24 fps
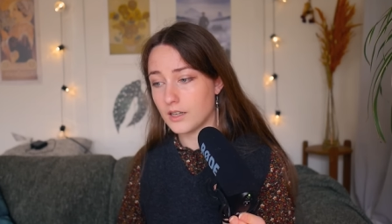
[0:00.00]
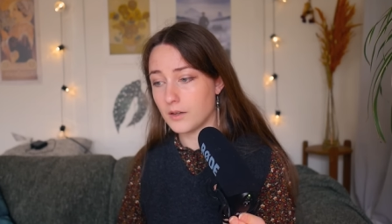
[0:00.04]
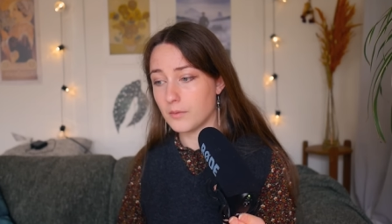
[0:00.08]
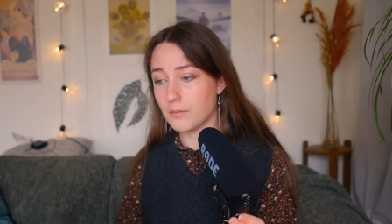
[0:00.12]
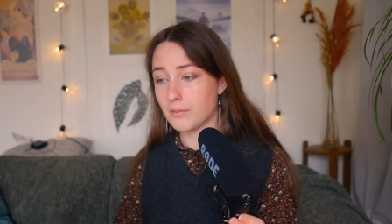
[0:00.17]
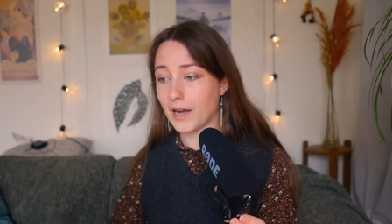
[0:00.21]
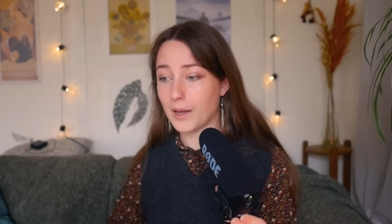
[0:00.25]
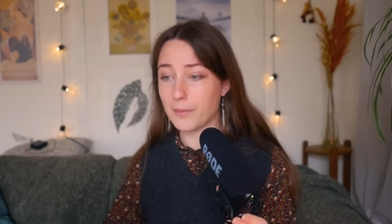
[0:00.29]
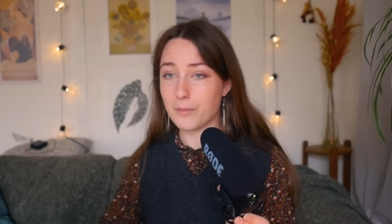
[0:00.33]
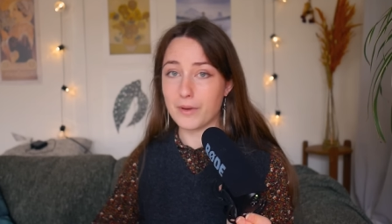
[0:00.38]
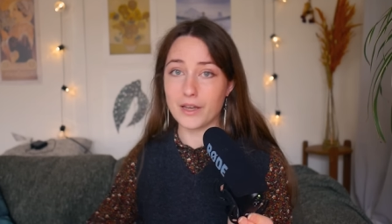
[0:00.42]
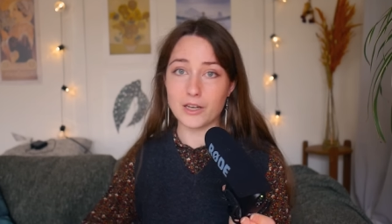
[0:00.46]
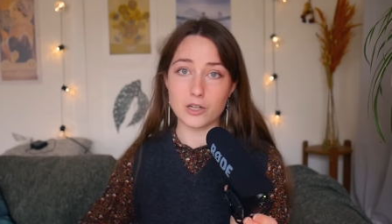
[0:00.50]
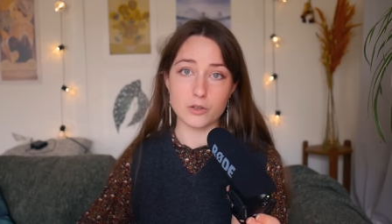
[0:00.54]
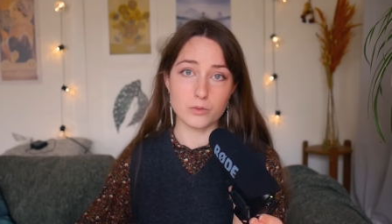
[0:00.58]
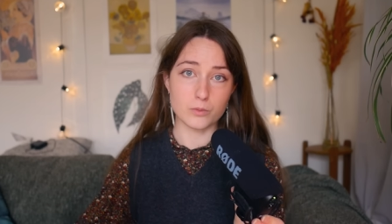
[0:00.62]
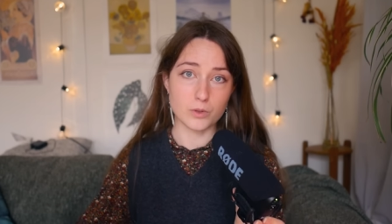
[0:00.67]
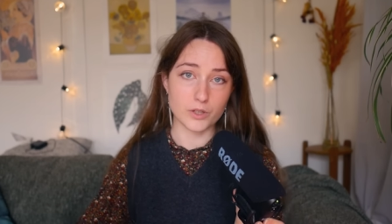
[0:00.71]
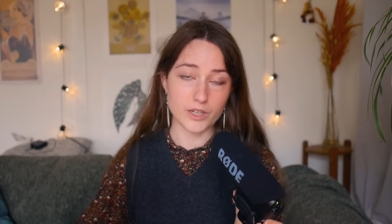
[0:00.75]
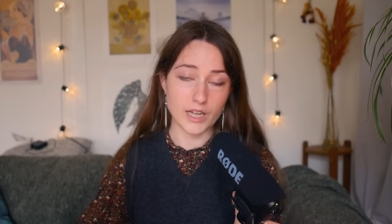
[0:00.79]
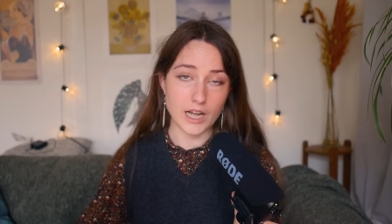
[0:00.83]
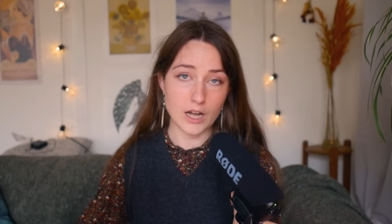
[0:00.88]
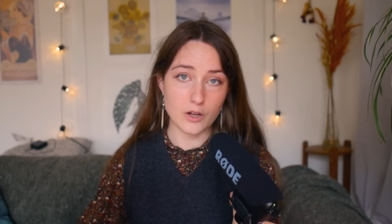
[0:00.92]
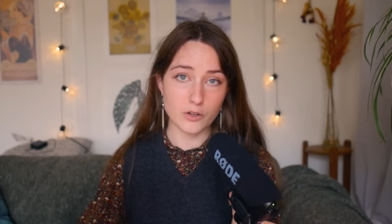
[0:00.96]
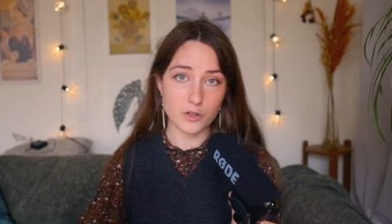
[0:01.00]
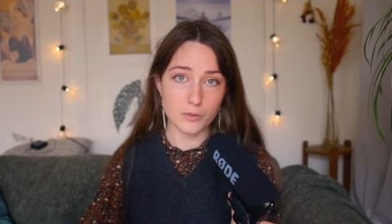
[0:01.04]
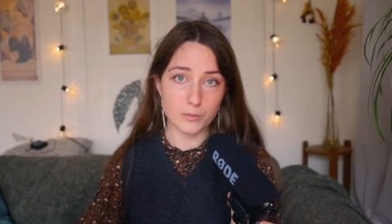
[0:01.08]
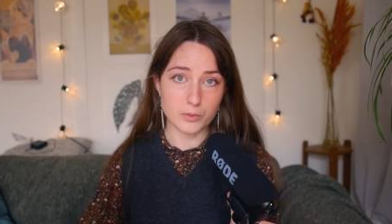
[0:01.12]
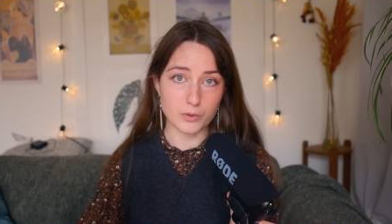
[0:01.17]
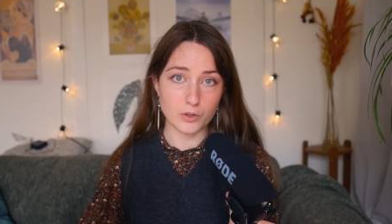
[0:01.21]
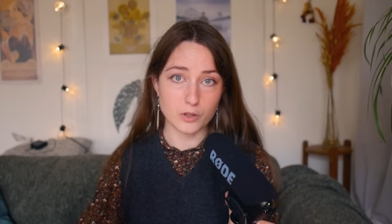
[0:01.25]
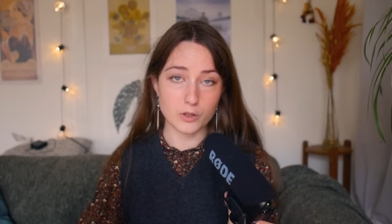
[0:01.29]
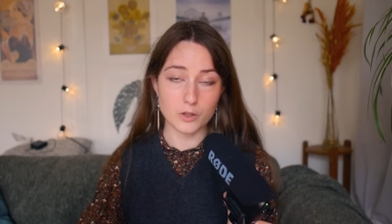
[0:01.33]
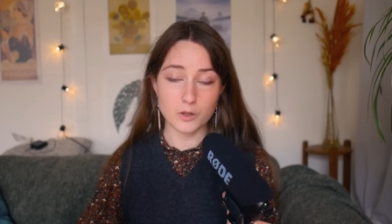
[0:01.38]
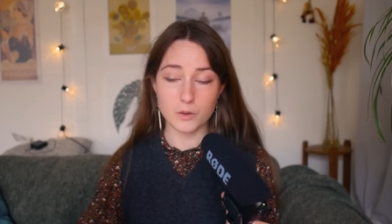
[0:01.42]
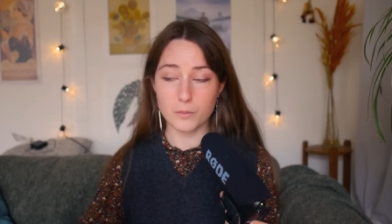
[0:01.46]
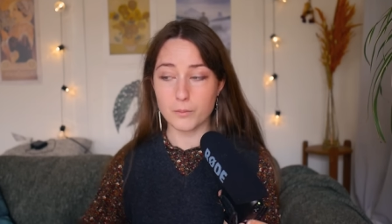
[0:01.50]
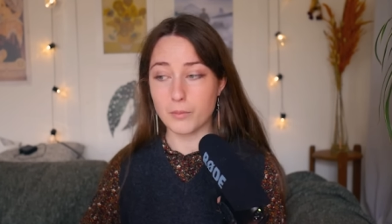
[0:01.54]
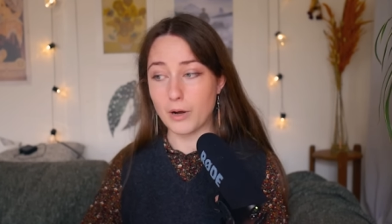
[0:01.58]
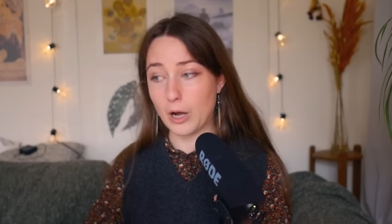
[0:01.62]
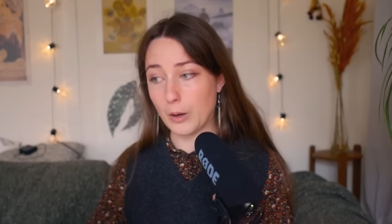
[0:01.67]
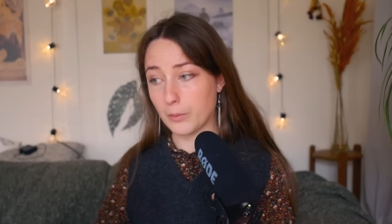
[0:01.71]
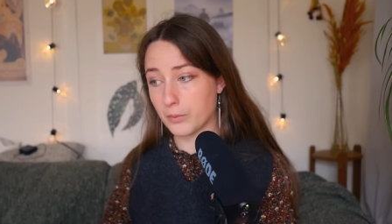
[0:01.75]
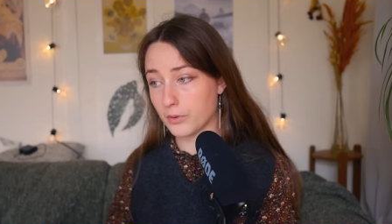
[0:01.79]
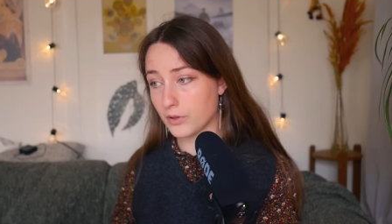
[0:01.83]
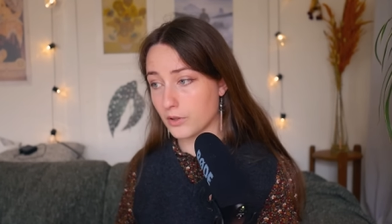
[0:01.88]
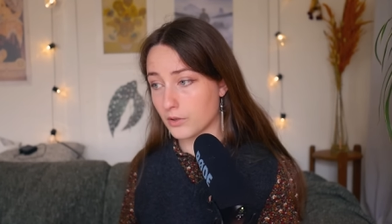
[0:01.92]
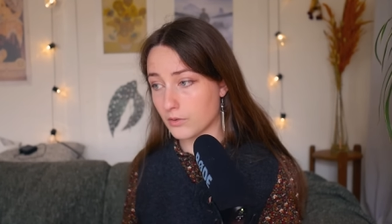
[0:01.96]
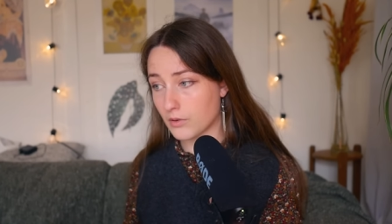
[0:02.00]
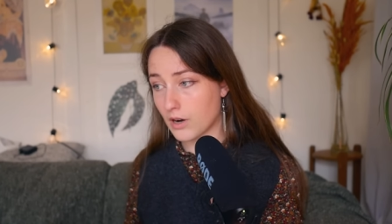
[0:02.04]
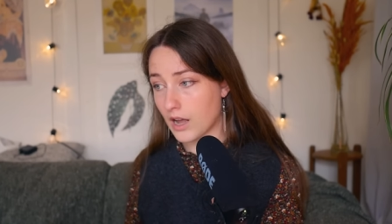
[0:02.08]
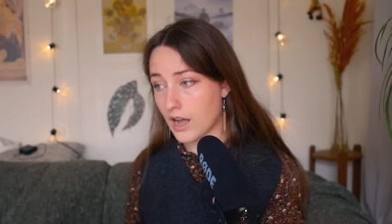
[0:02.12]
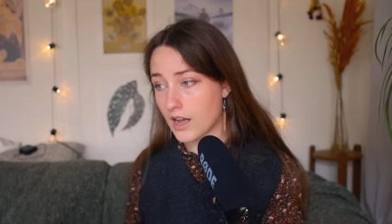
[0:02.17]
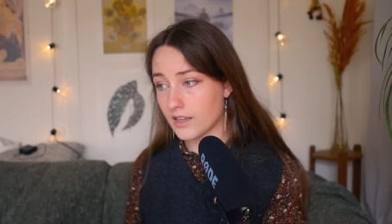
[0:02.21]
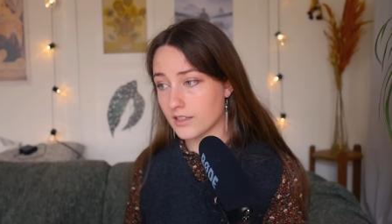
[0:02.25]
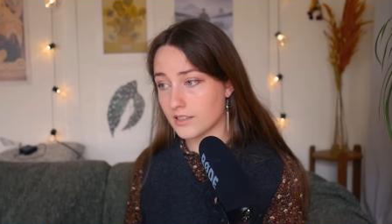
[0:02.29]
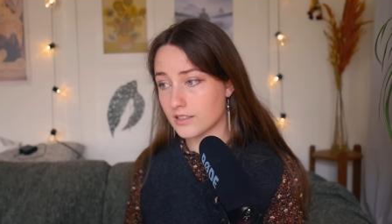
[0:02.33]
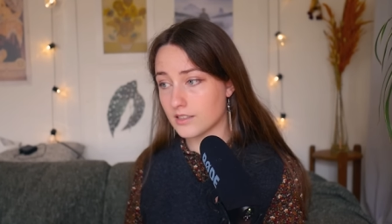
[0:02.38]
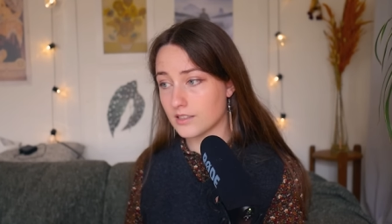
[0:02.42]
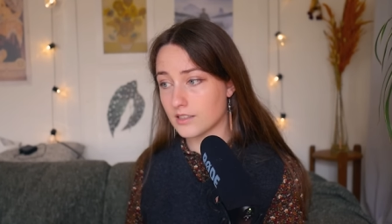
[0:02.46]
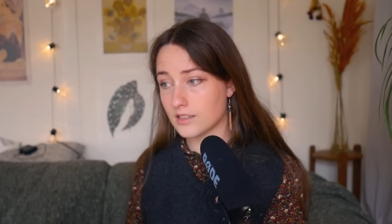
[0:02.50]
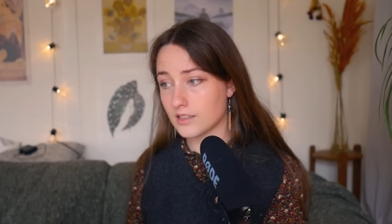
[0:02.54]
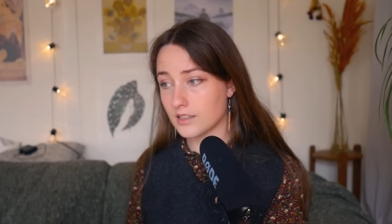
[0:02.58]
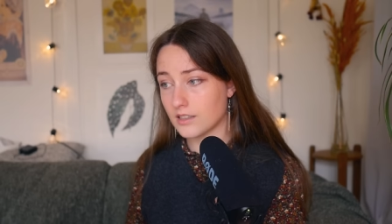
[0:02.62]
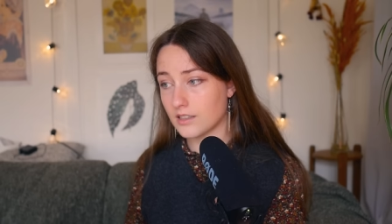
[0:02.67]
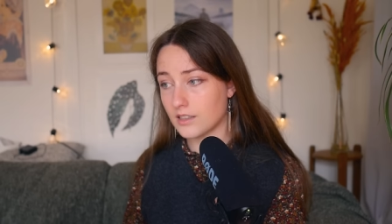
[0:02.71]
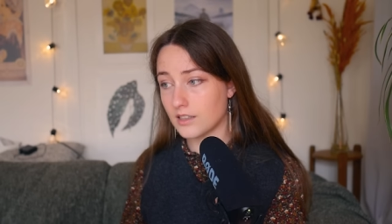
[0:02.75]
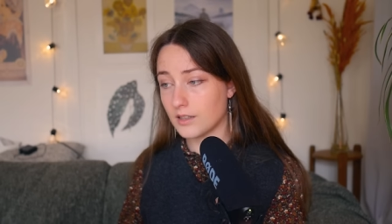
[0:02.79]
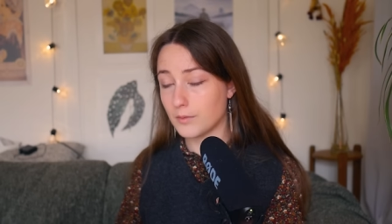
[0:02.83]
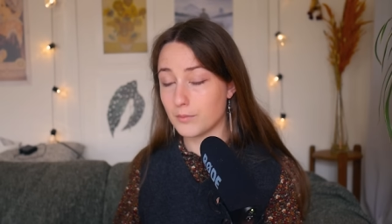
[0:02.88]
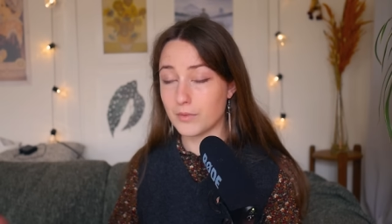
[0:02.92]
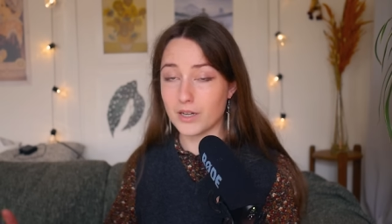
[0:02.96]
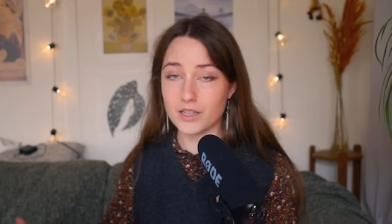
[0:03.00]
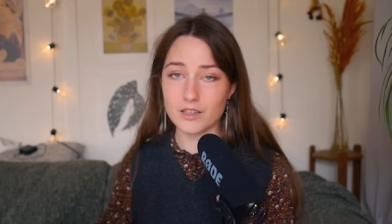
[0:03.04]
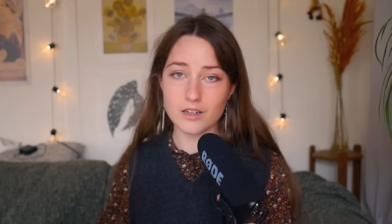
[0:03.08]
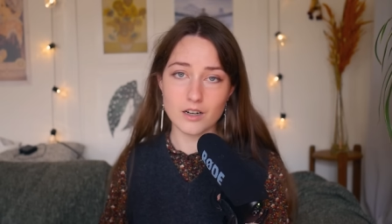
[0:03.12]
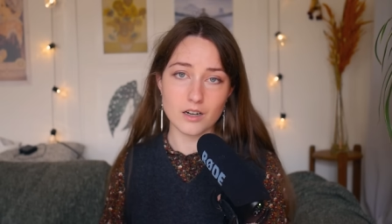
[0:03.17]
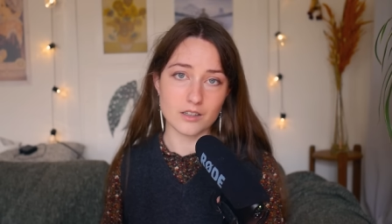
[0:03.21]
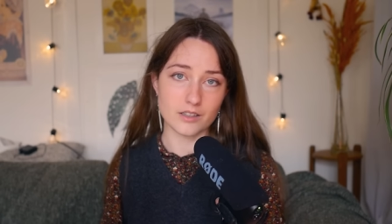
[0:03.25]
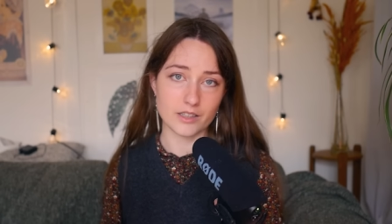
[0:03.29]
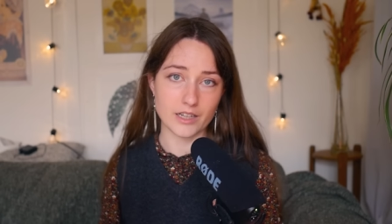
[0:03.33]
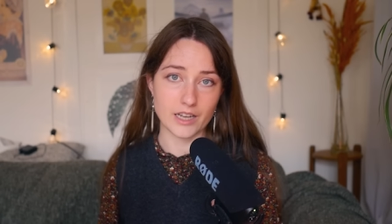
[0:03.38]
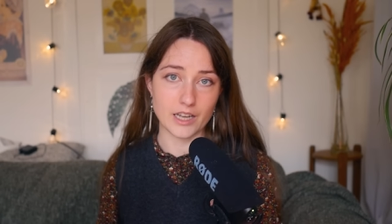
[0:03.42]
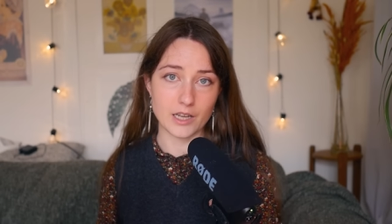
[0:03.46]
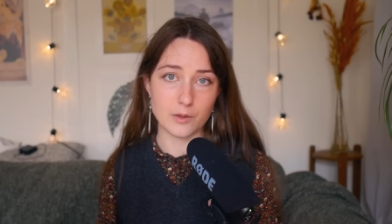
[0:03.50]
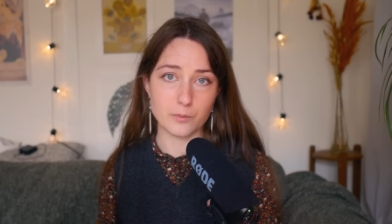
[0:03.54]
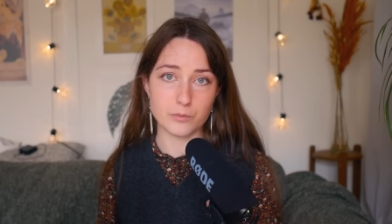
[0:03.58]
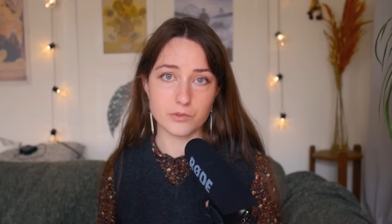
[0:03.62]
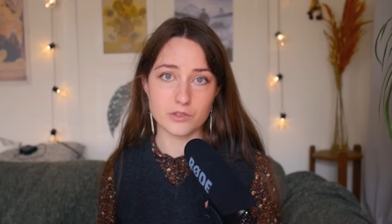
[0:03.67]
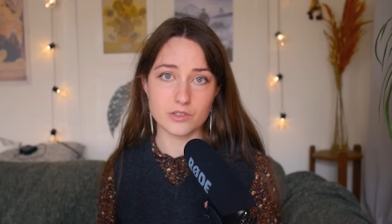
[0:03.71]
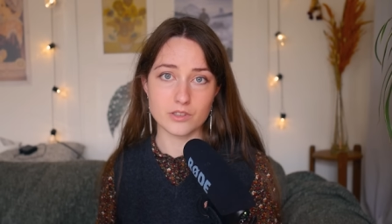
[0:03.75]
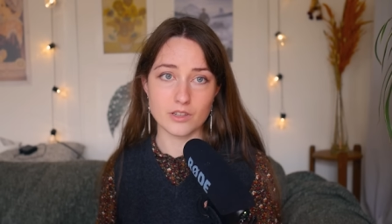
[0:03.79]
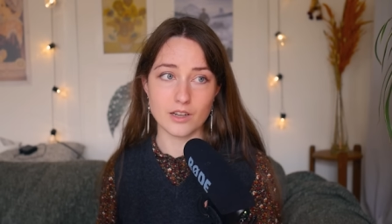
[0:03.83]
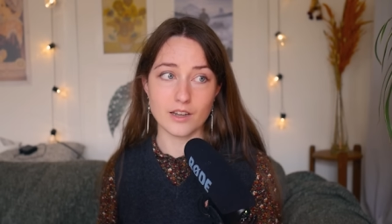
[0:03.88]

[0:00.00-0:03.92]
by Battle Royale, the book, popularized by The Hunger Games,